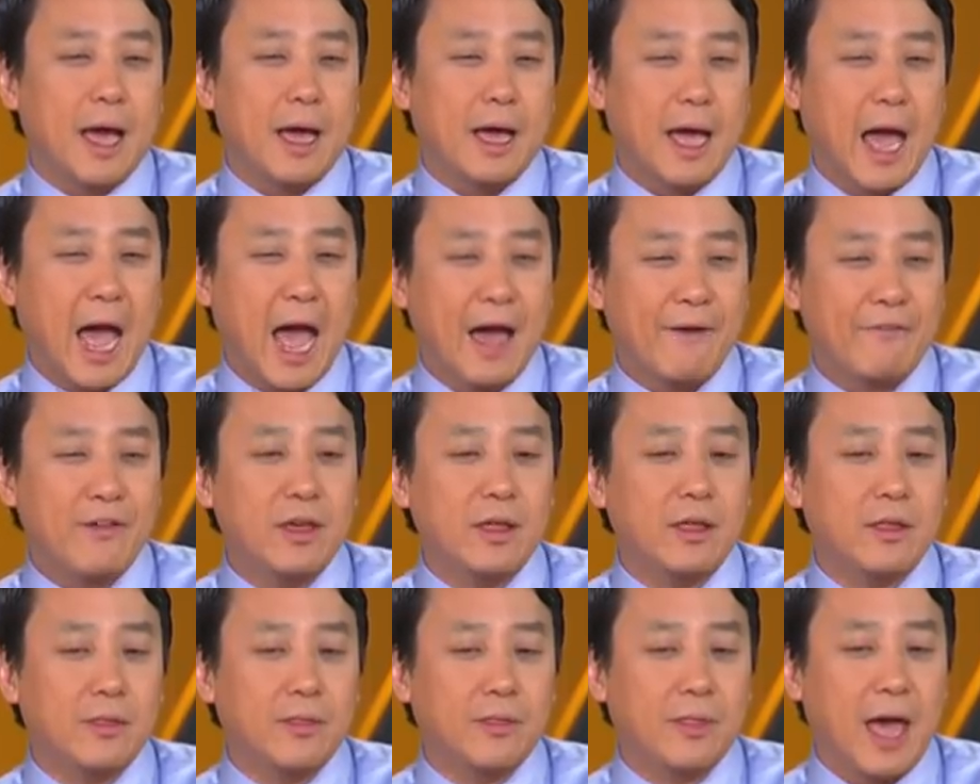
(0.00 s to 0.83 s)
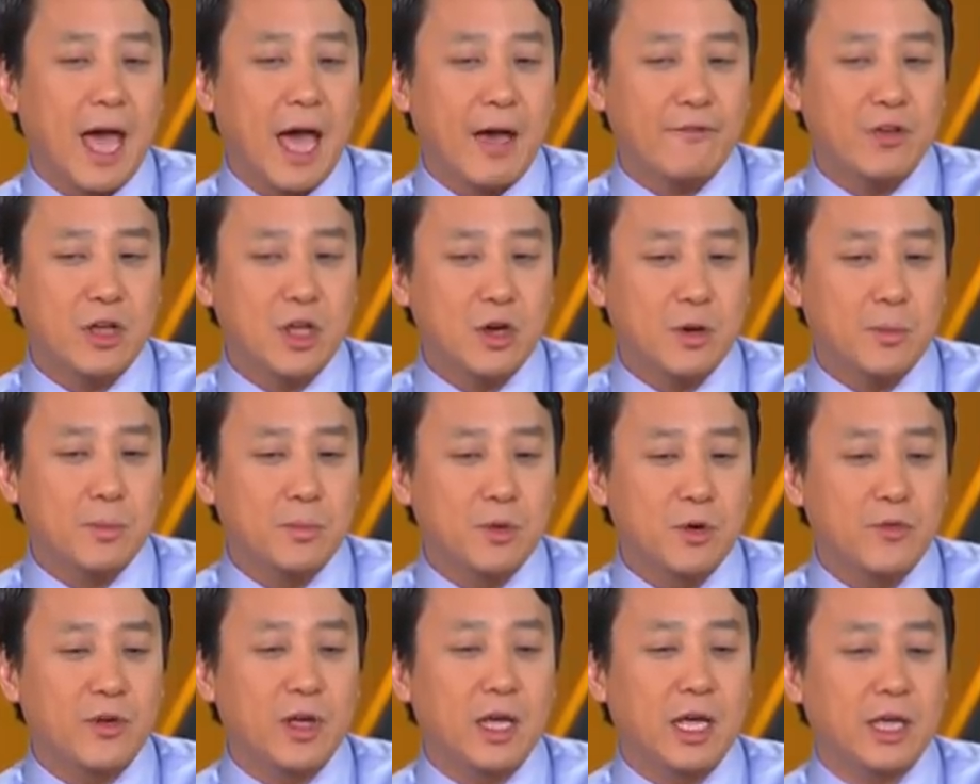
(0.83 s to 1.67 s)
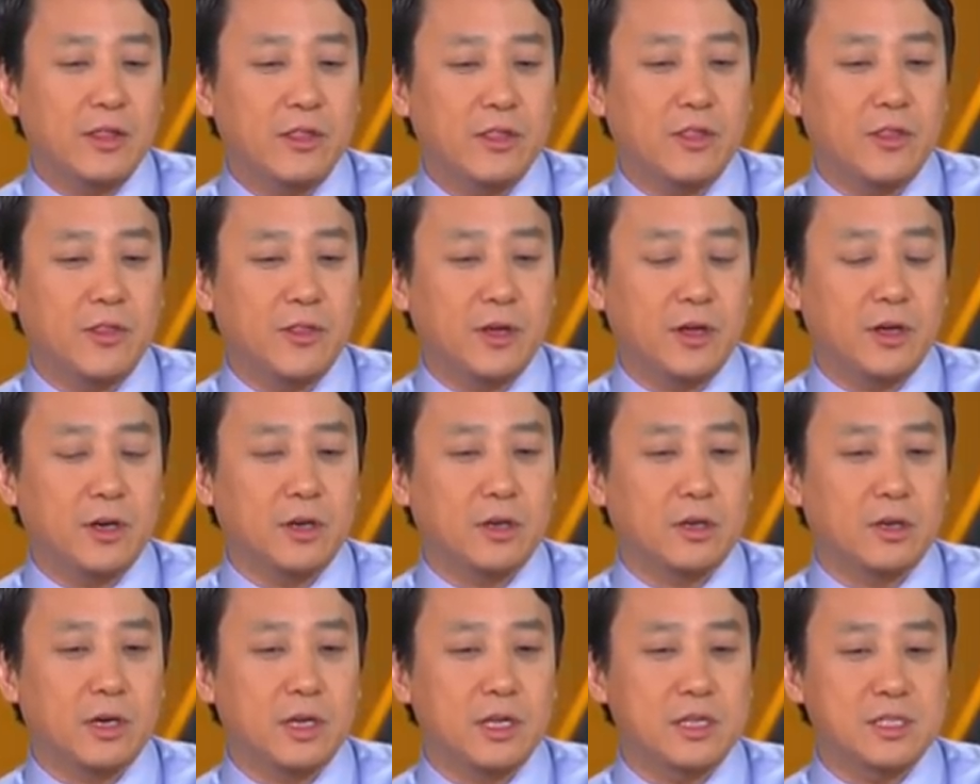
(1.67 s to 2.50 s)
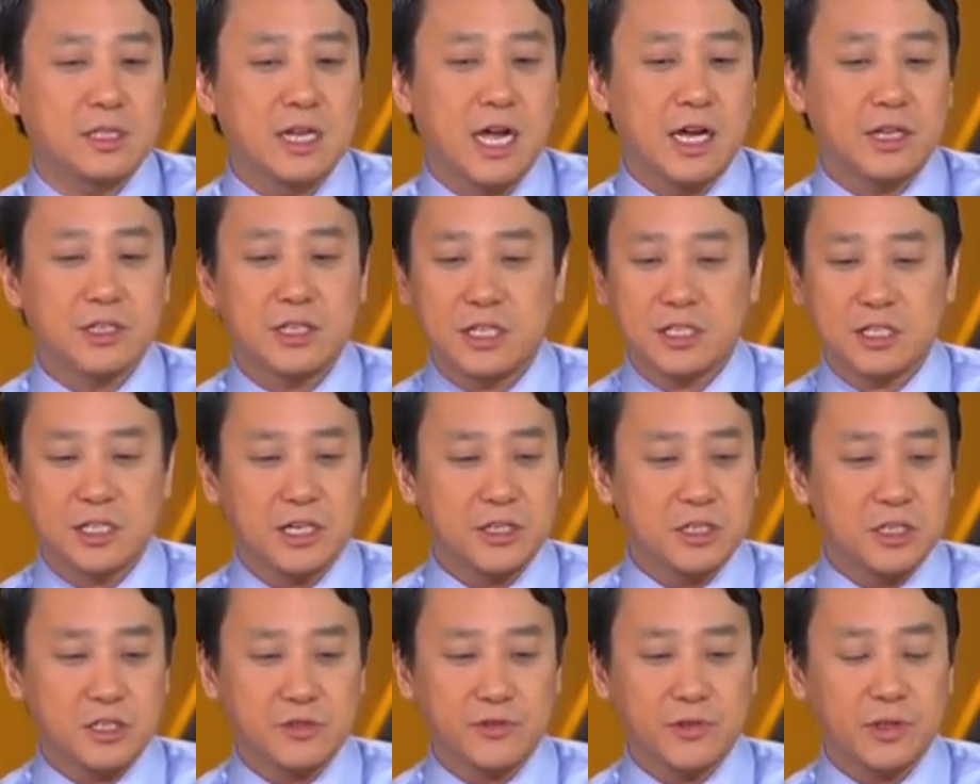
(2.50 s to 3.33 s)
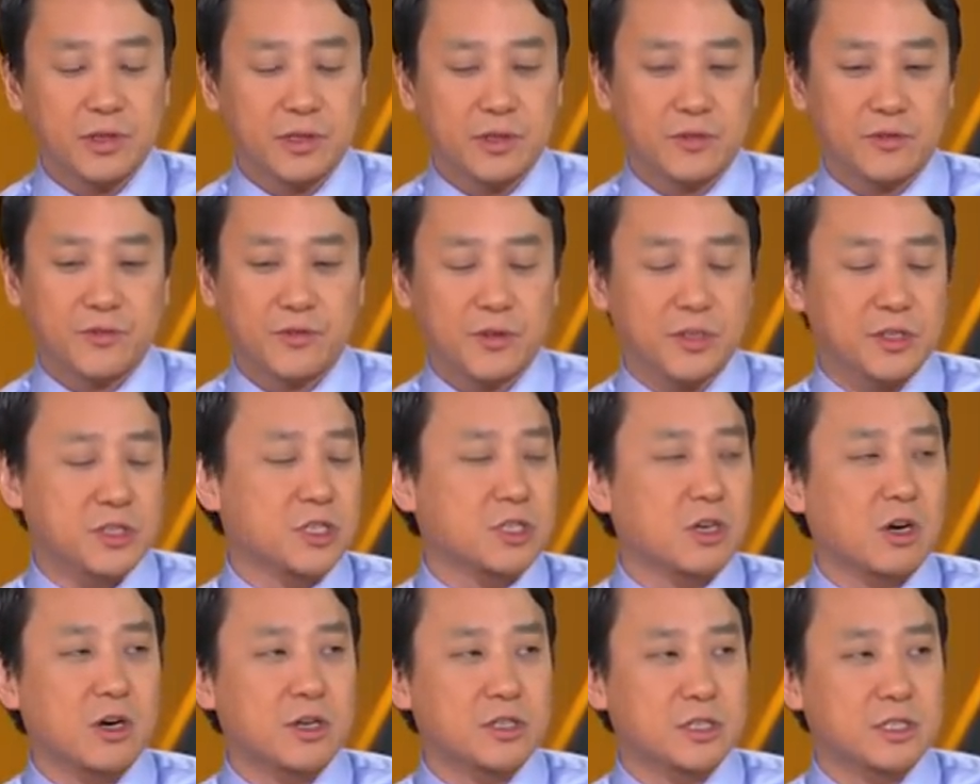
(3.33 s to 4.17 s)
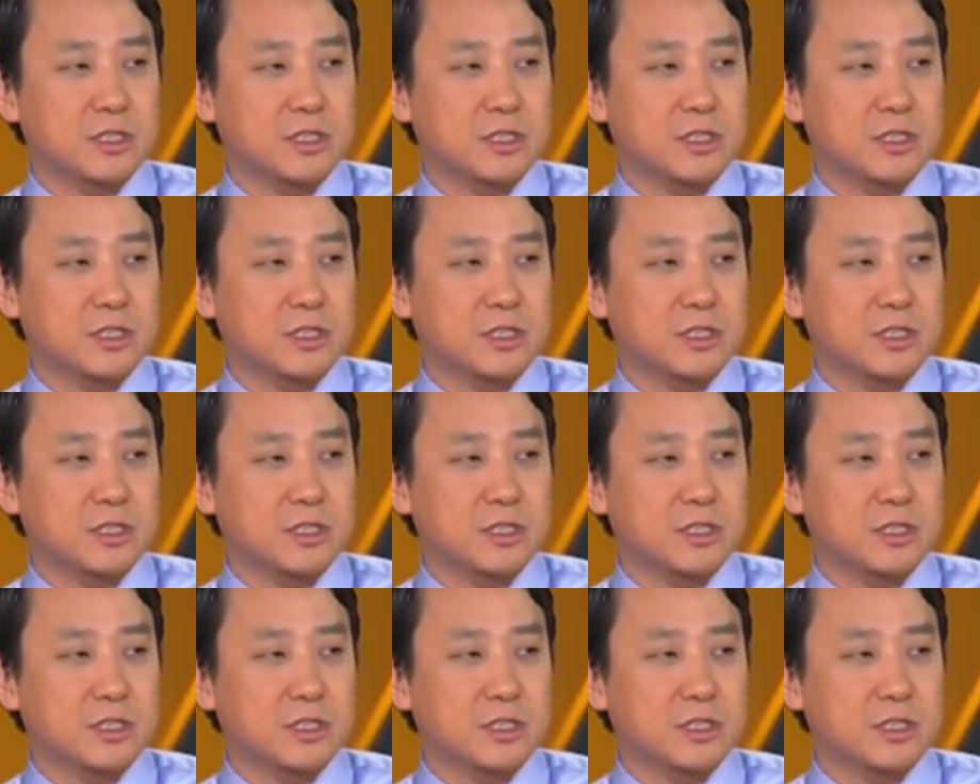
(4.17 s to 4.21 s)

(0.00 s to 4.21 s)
Having your movie in the theater is not just for the stars.